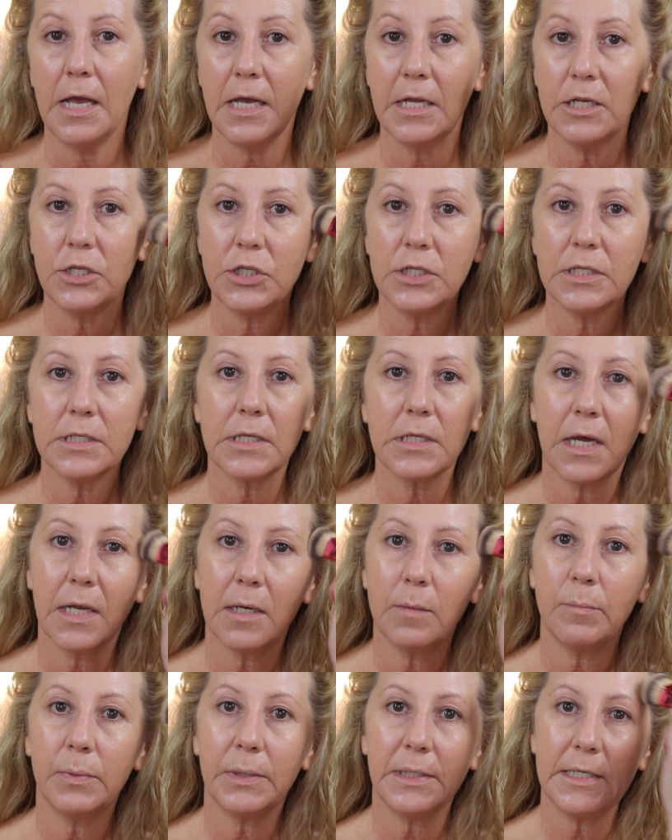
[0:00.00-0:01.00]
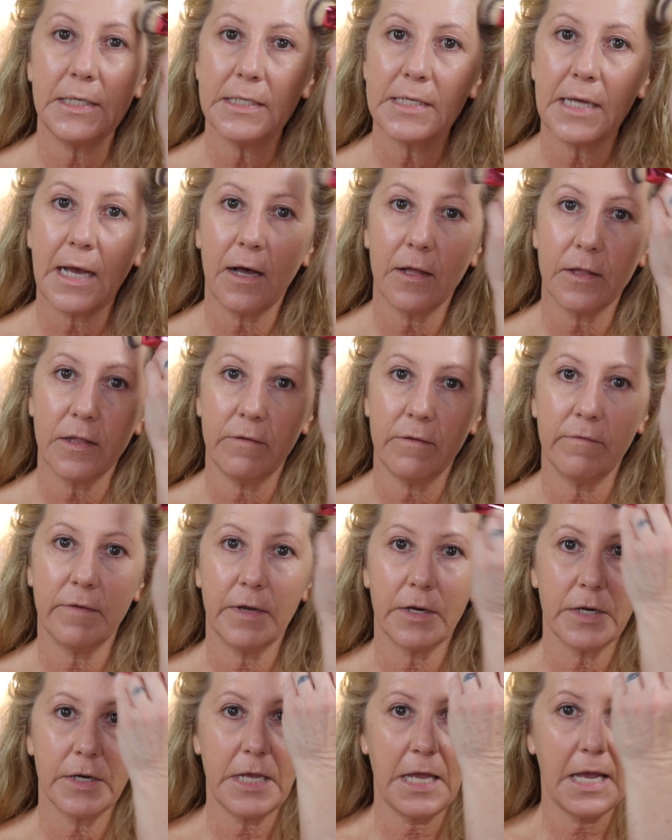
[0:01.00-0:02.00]
and just kind of blend out the
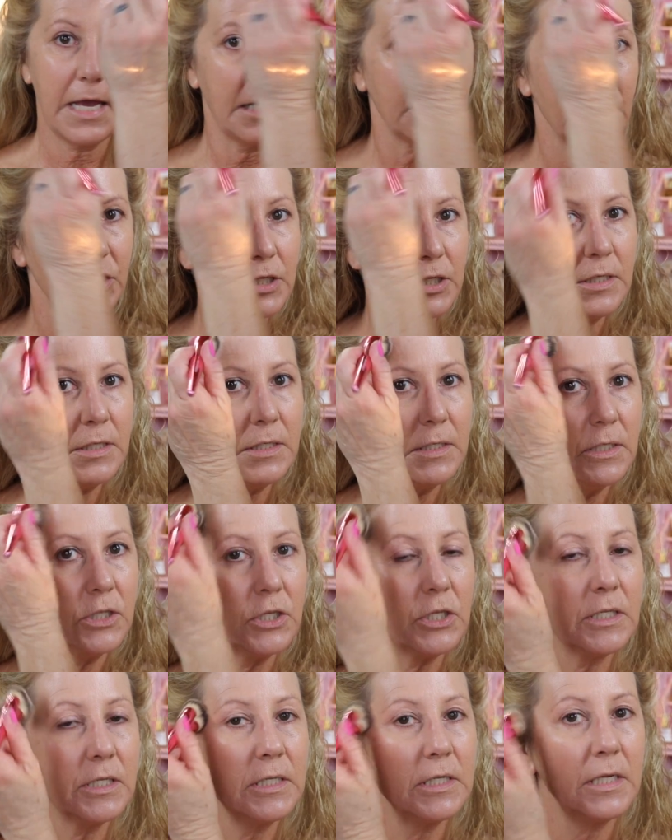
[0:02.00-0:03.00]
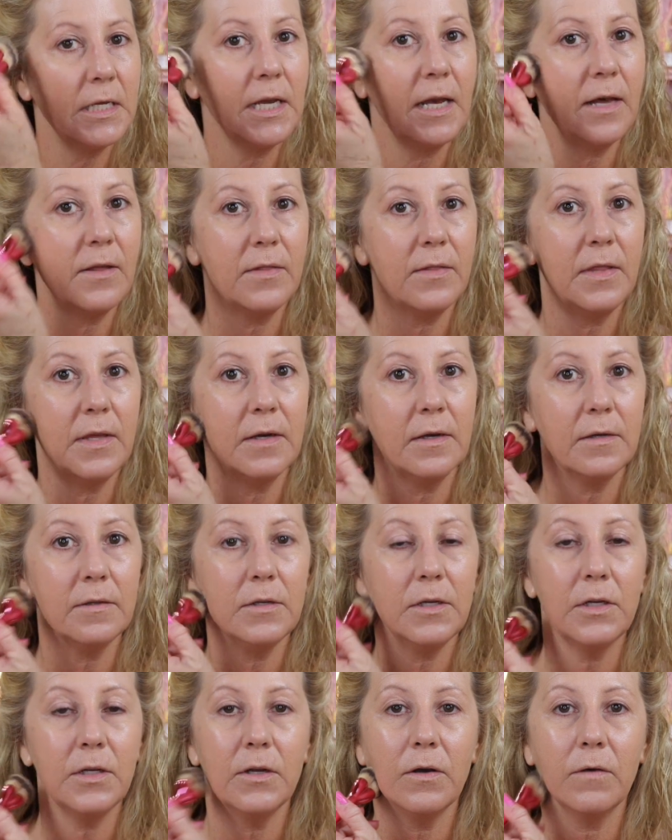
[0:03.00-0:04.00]
very edges just to get the,
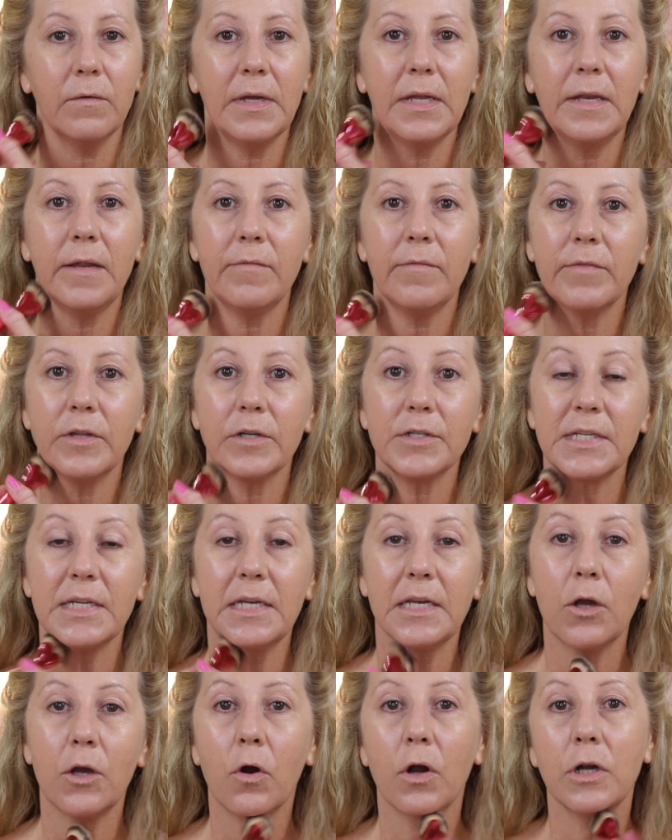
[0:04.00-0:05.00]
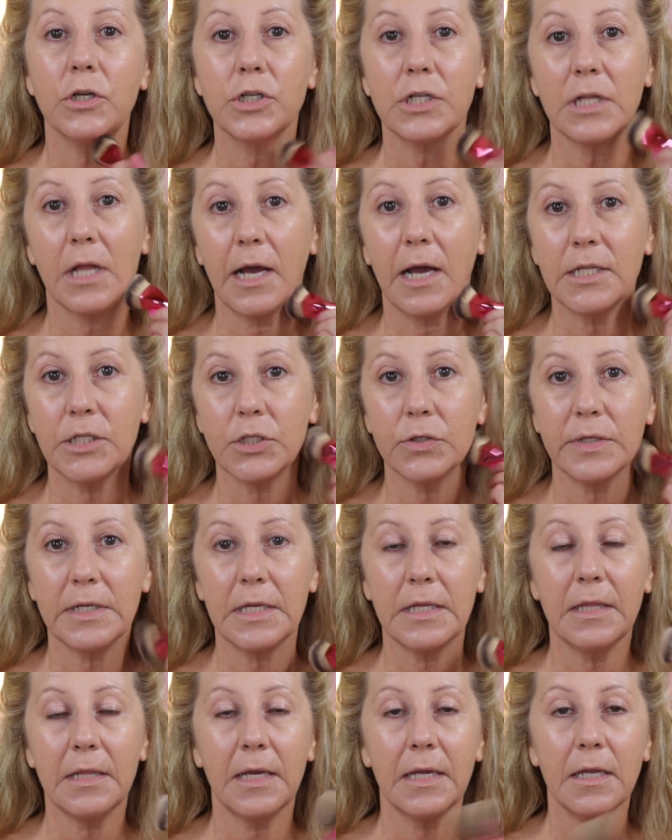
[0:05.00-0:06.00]
you know, if there's any harsh lines or
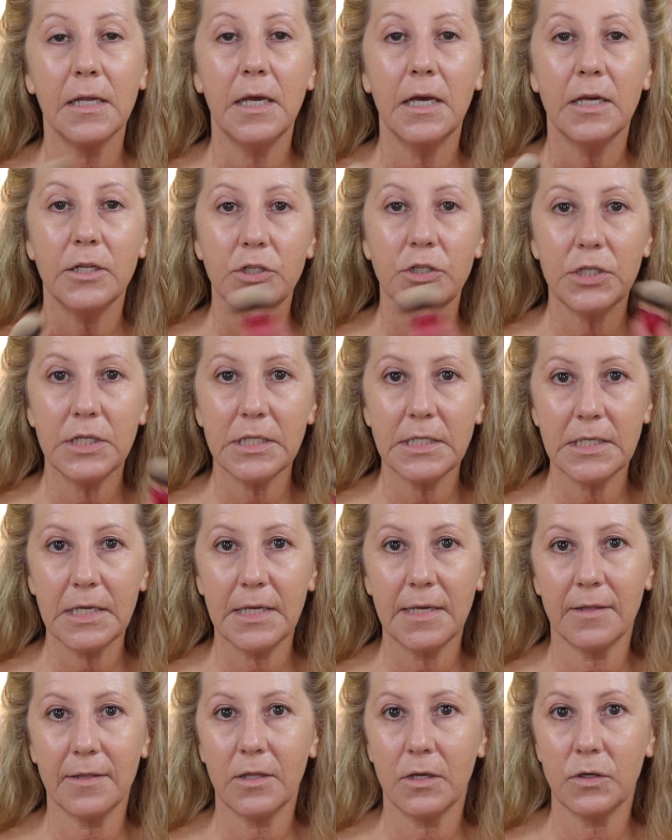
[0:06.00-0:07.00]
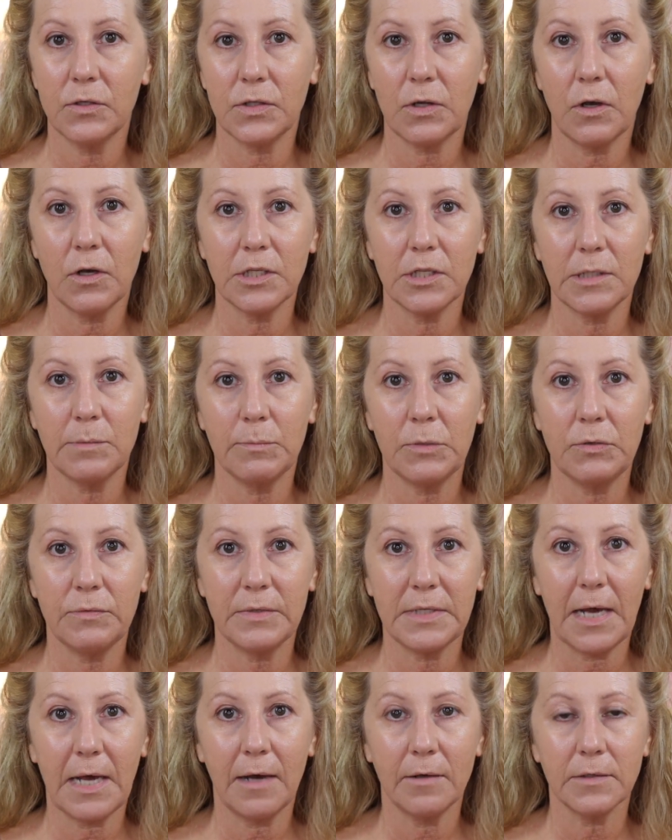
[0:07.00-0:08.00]
anything, just to get those all
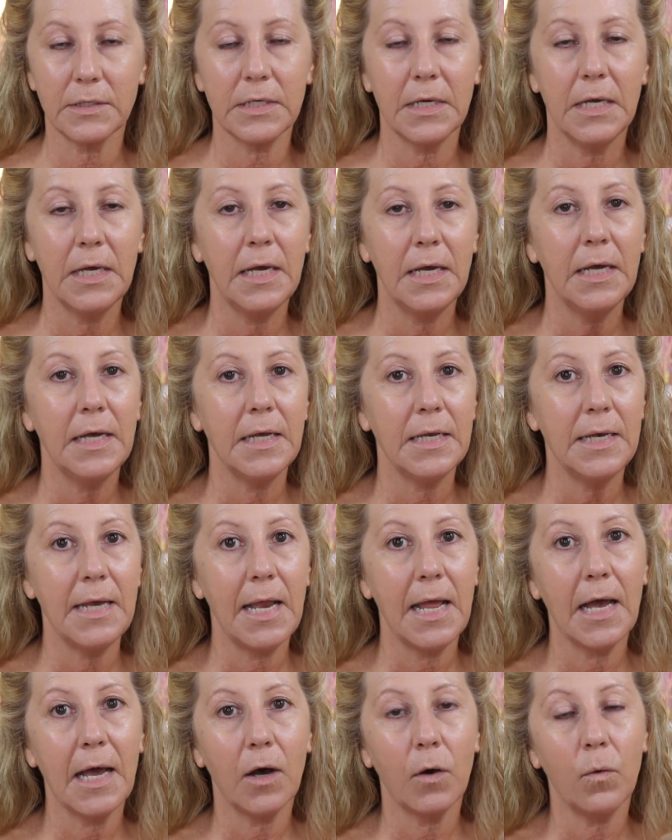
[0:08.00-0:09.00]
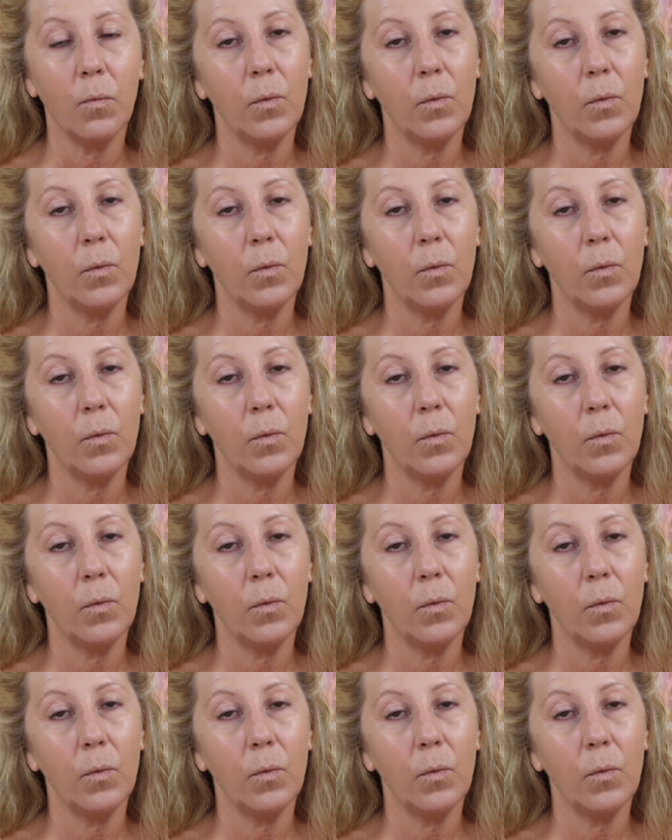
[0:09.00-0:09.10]
smoothed out. Now,